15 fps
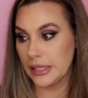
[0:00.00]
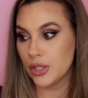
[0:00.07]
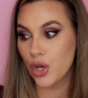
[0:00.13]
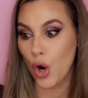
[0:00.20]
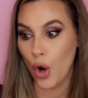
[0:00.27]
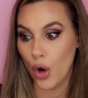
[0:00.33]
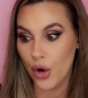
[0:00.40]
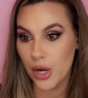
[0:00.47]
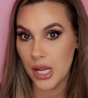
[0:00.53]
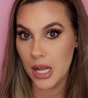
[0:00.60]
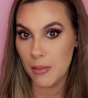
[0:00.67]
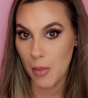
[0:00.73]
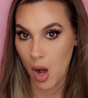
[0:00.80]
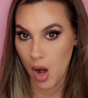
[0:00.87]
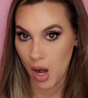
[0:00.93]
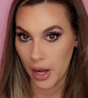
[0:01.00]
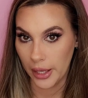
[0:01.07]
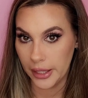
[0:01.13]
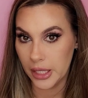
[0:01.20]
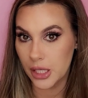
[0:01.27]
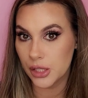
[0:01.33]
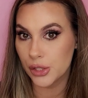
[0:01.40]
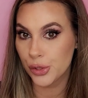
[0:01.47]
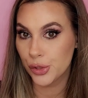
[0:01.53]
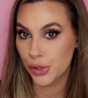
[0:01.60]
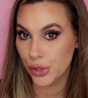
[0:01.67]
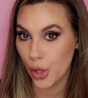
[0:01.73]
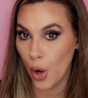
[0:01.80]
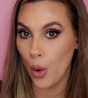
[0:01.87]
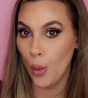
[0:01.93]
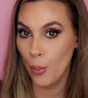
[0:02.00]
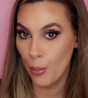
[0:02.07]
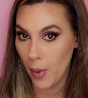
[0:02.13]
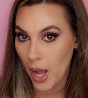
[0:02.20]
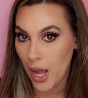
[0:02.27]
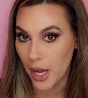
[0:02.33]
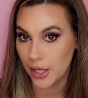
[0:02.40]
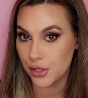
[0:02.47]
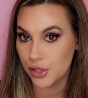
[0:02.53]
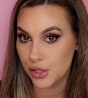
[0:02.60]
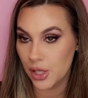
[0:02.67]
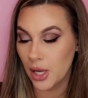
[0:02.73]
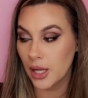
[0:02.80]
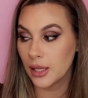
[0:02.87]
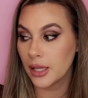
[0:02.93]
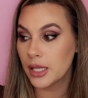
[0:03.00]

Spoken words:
It turned him on so much.